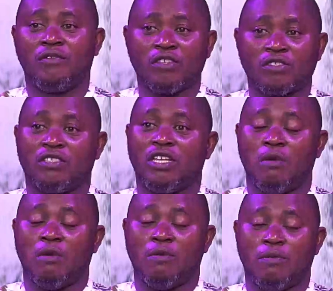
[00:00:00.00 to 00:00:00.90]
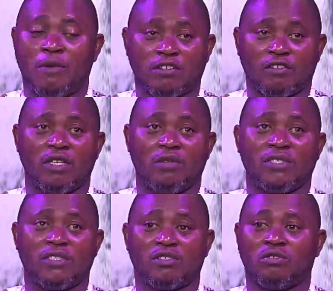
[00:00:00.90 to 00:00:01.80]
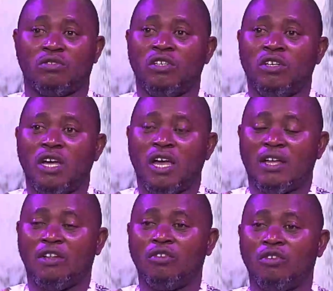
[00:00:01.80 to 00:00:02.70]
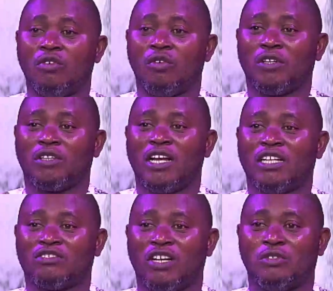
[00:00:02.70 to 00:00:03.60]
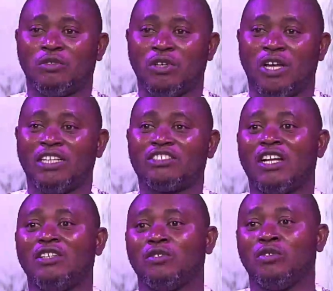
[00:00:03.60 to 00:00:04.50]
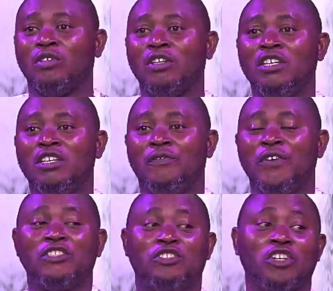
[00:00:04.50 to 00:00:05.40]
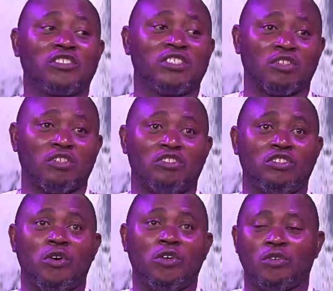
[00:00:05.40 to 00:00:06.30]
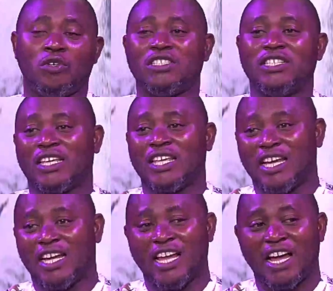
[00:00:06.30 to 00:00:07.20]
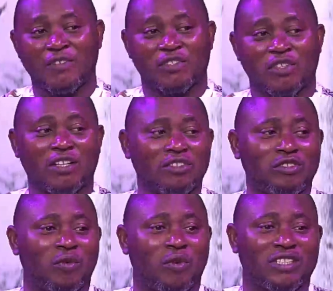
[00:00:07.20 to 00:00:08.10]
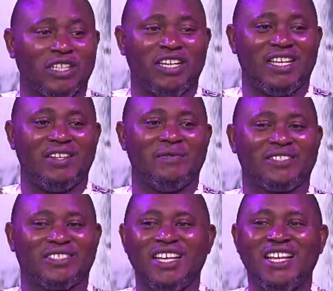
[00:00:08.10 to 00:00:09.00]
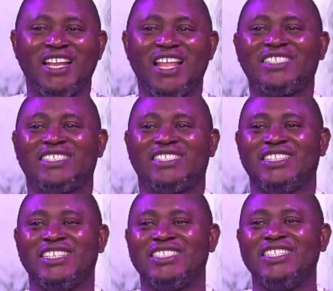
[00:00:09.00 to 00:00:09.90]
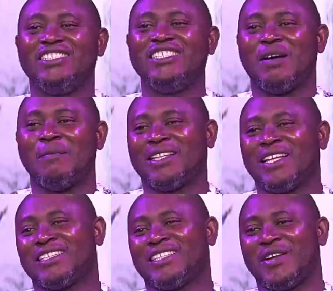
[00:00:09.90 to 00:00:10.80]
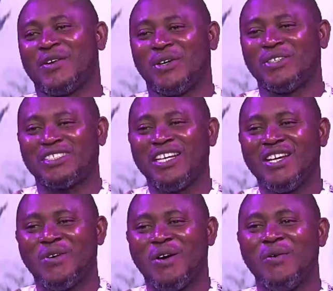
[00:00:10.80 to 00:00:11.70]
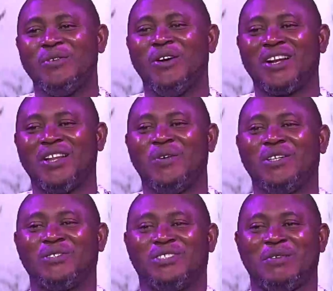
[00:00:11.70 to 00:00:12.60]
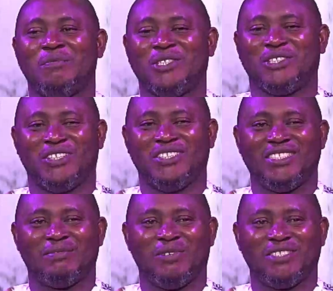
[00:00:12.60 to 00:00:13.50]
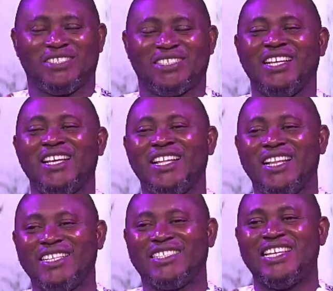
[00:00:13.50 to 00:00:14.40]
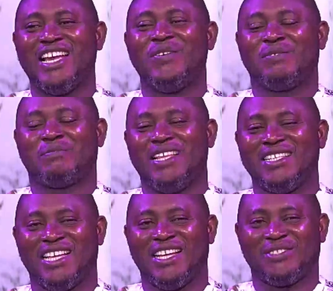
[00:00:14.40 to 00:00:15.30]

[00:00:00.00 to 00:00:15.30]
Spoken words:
Of course, they are members of the APC. So I don't know what they are trying to do. Are they trying to evade justice, or do they want to eat their cake and have it? I don't know what. But let's see. These are matters that are in court. One would not really want to say much on it, but let's see how it plays out.